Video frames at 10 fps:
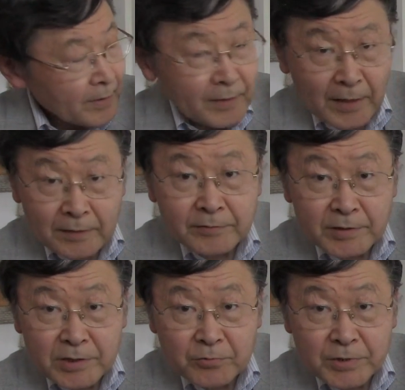
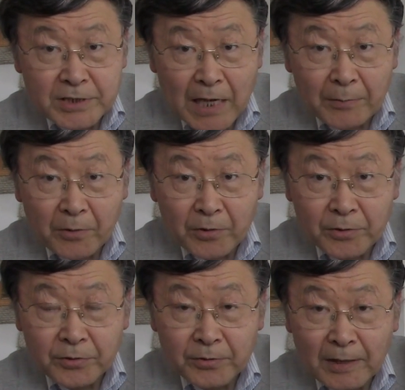countries, which I'm going
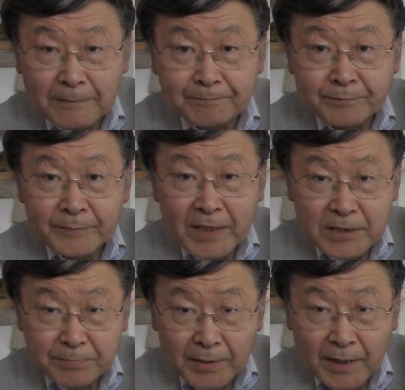to
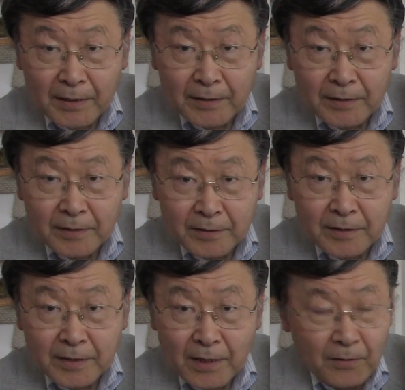explain in
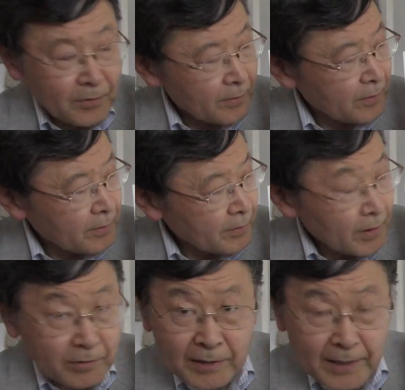detail a
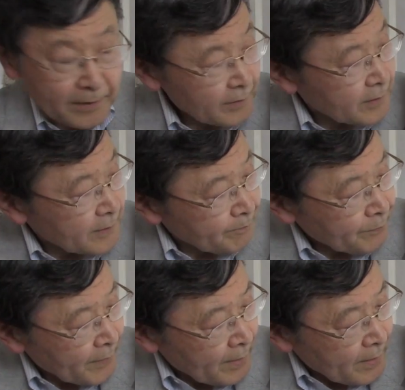little later.
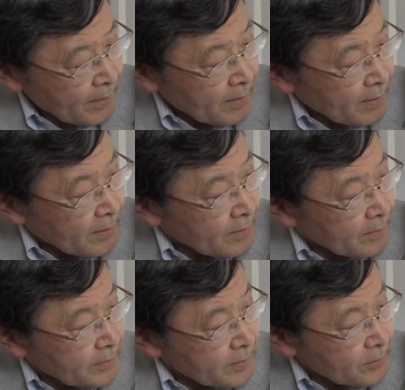
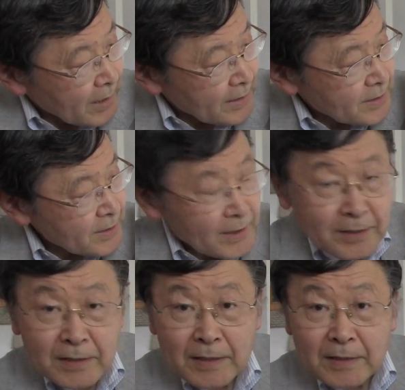So that's
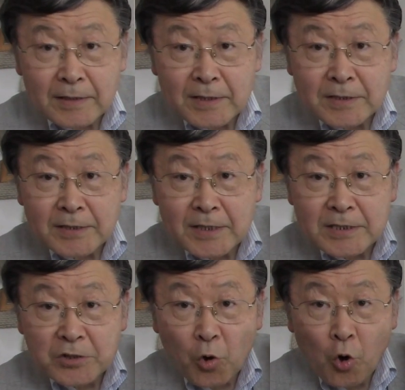the East
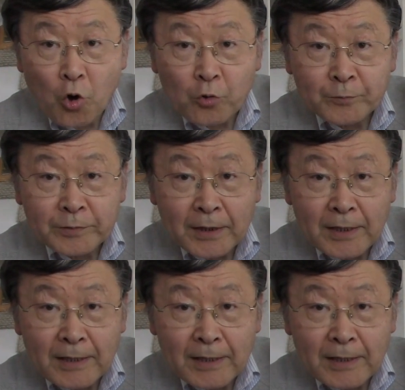Asia's own